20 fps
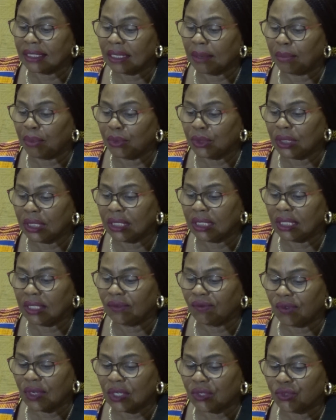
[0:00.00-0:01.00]
Addressing
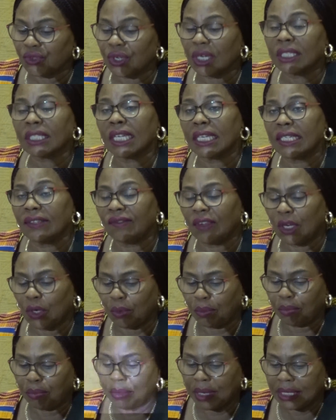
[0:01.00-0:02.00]
a post-cabinet
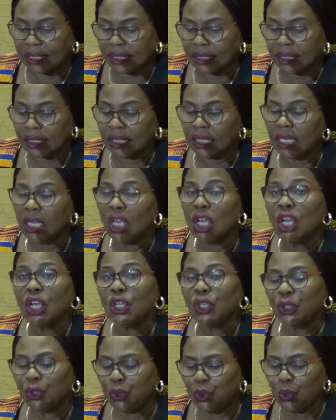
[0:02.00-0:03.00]
media briefing
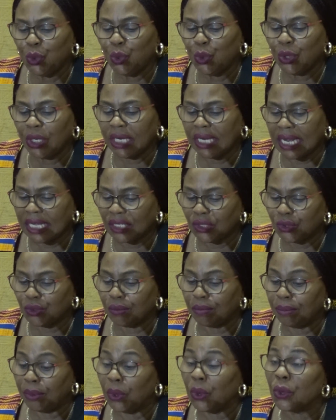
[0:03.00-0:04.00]
Tuesday,
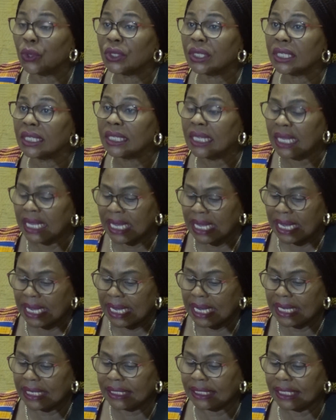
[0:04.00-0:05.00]
Information Minister
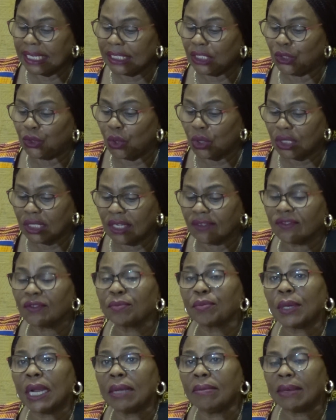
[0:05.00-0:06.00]
Monica
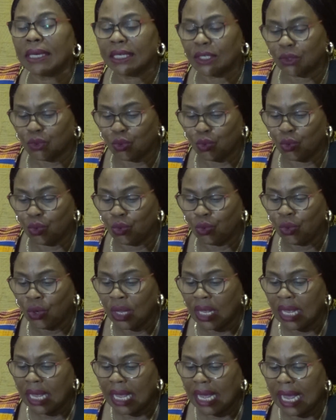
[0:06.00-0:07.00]
Mchangwa said
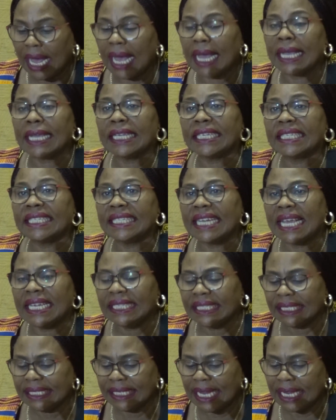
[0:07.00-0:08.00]
persistent
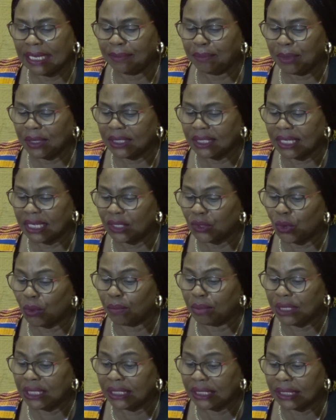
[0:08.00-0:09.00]
bread shortages on
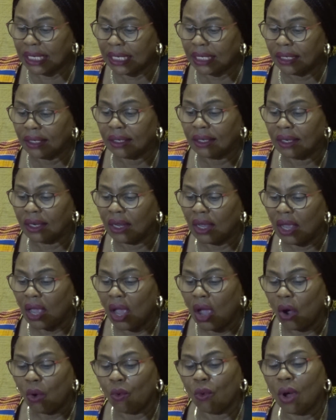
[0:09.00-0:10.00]
the market,
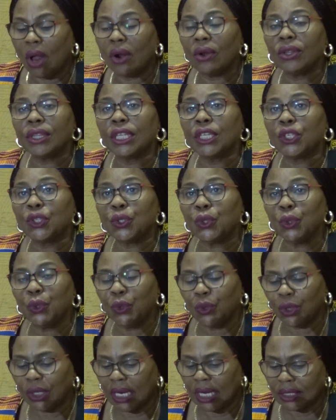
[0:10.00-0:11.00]
coupled with
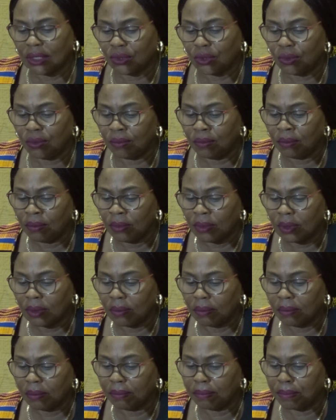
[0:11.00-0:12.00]
price increase,
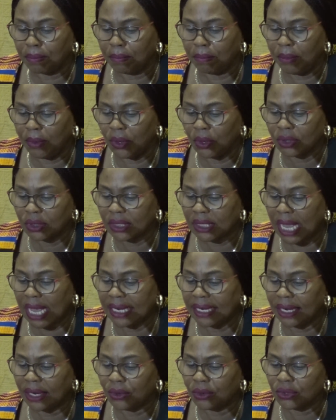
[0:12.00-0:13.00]
pressures
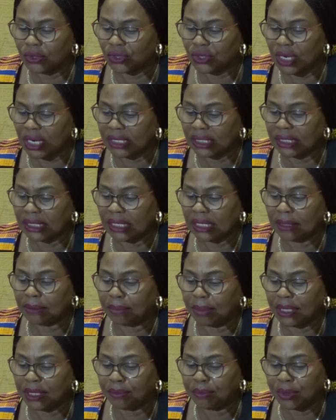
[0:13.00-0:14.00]
brought by
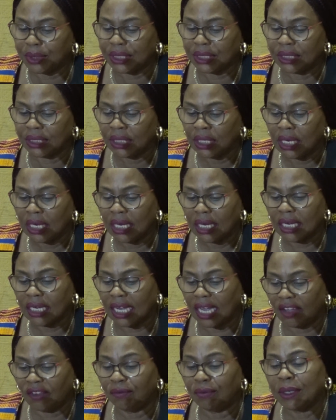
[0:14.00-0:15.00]
continued
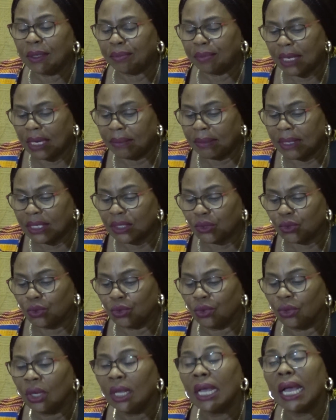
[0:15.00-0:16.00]
reliance on
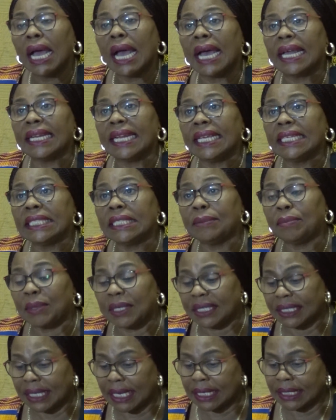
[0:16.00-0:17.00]
imported
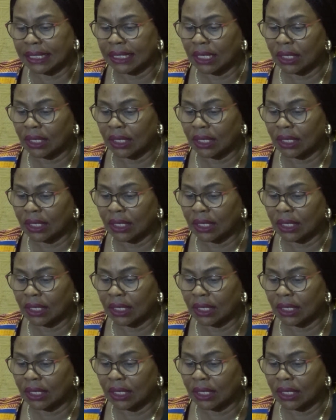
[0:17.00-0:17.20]
wheat.